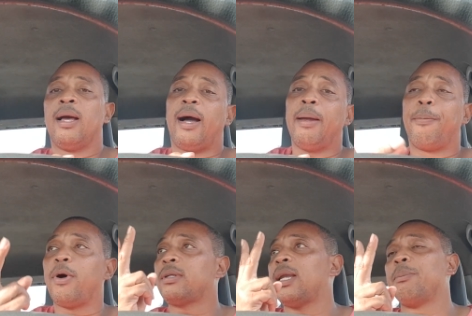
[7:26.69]
I
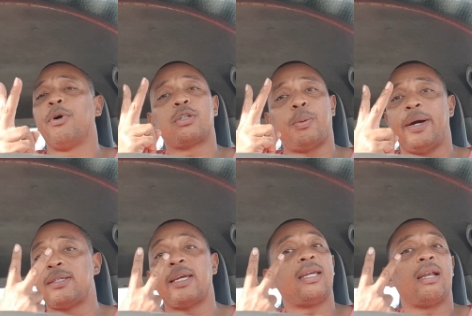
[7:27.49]
bought that book
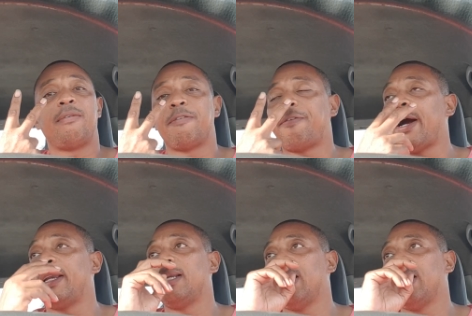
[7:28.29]
twice. I can't even find it.